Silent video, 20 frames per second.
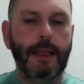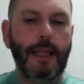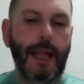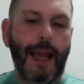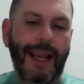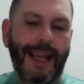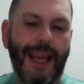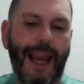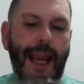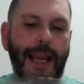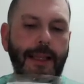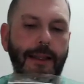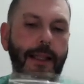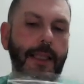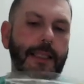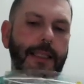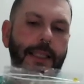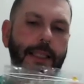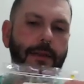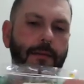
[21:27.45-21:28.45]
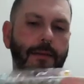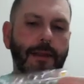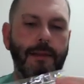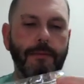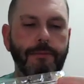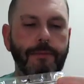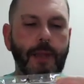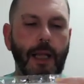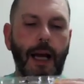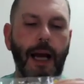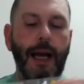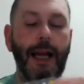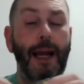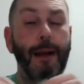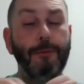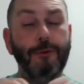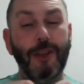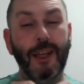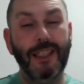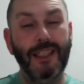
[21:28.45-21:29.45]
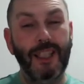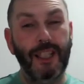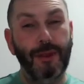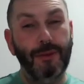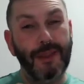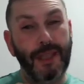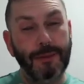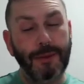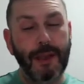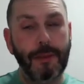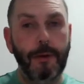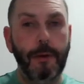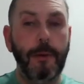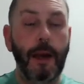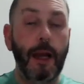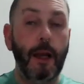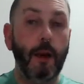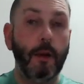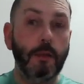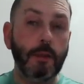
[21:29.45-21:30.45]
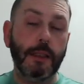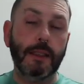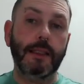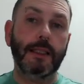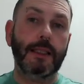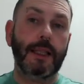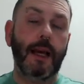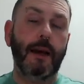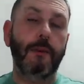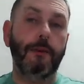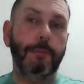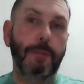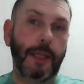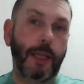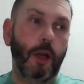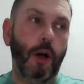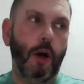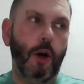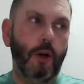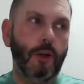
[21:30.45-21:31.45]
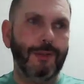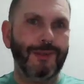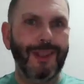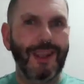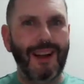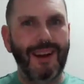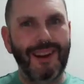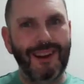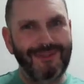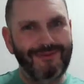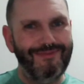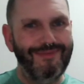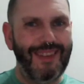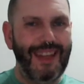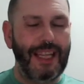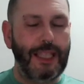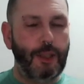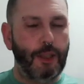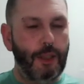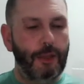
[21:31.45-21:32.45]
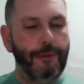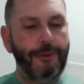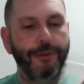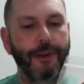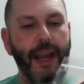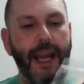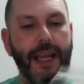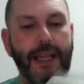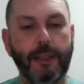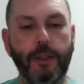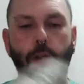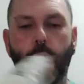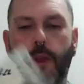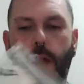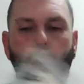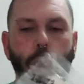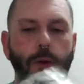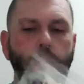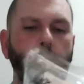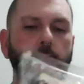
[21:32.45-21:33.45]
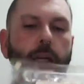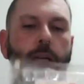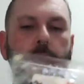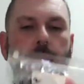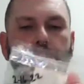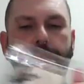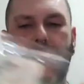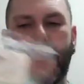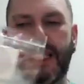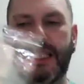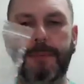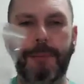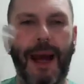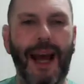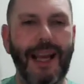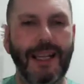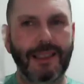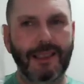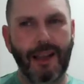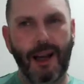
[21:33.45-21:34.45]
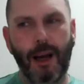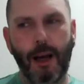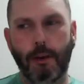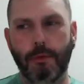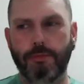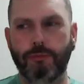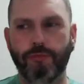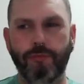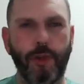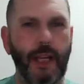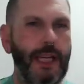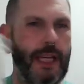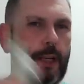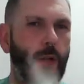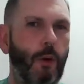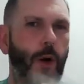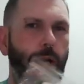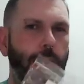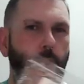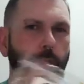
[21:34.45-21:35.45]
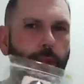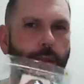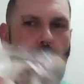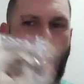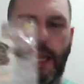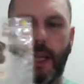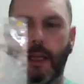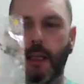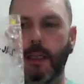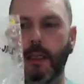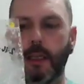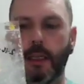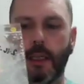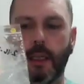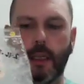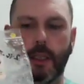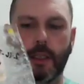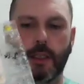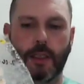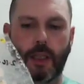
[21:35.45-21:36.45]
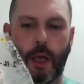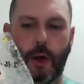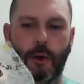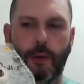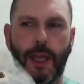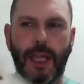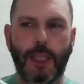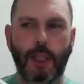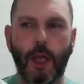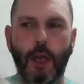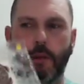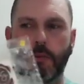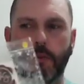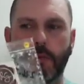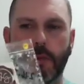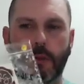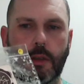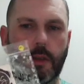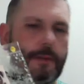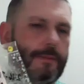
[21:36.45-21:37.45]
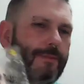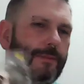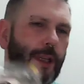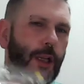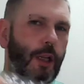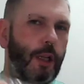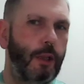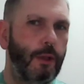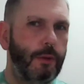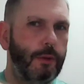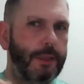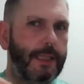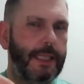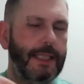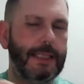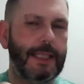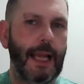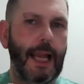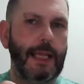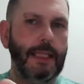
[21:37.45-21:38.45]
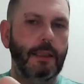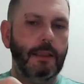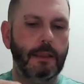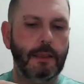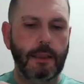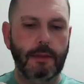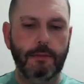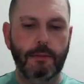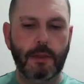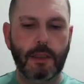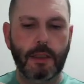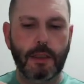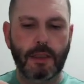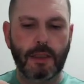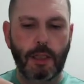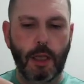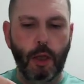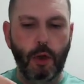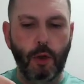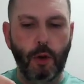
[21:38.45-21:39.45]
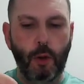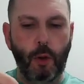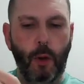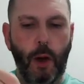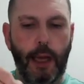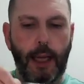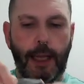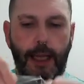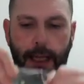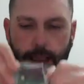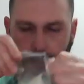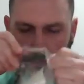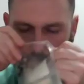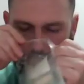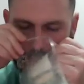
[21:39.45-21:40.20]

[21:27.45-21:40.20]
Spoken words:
again, I am trying to use up some of my older stuff because they do fade, although these bags are really quite thick, so they don't lose their scent so quickly.